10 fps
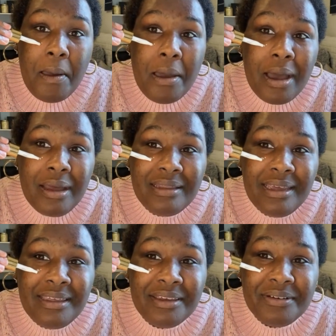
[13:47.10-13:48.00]
Oh,
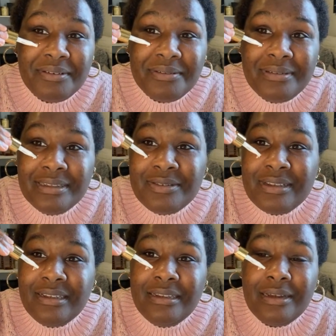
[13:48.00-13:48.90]
thank you. This was a
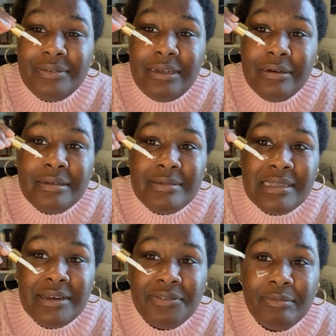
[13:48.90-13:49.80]
lovely Christmas
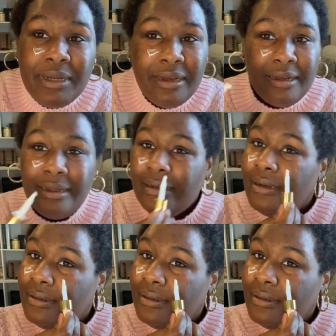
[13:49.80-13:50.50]
gift from my aunt.